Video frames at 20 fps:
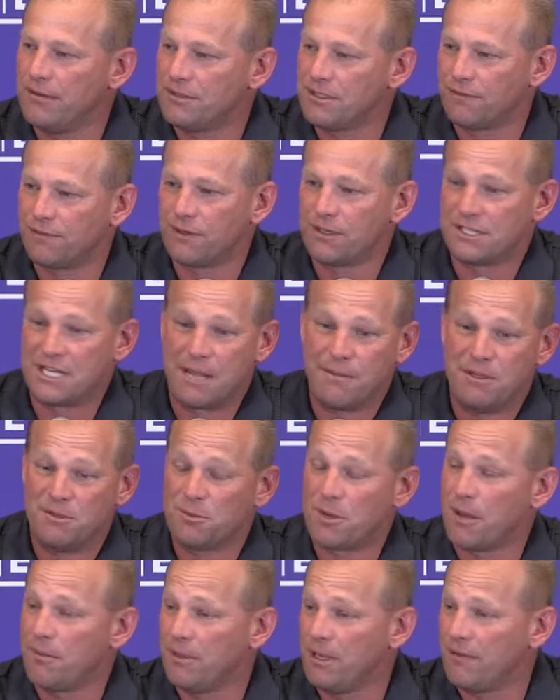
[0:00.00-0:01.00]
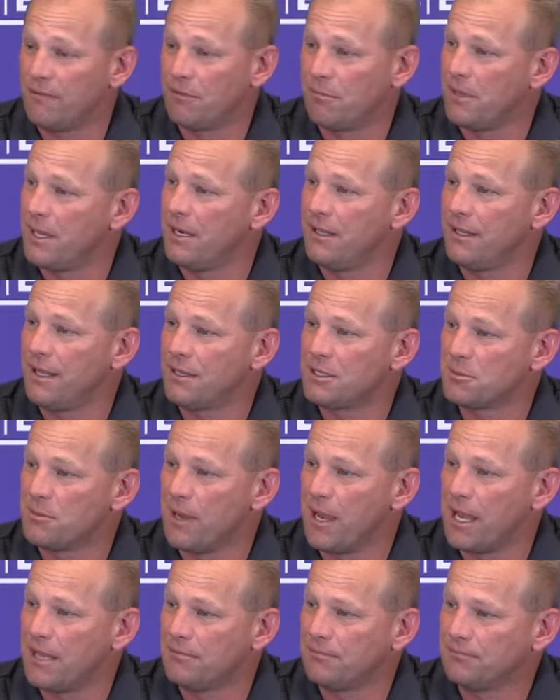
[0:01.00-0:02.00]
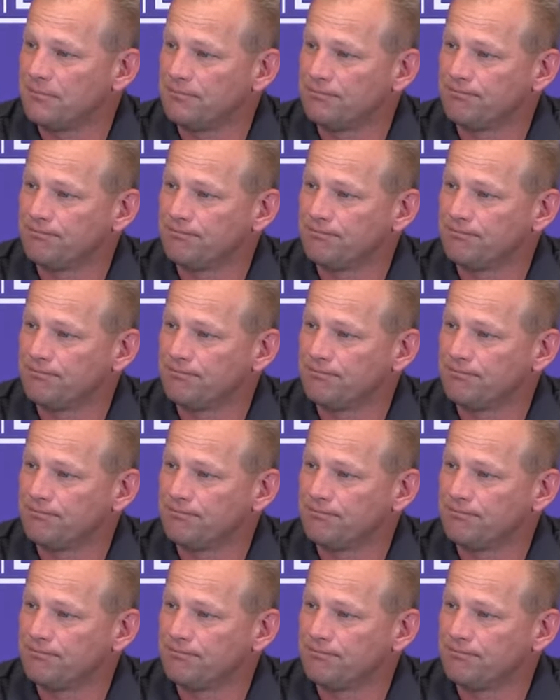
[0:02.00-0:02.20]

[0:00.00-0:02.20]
It's the first time he's probably ever been in that spot.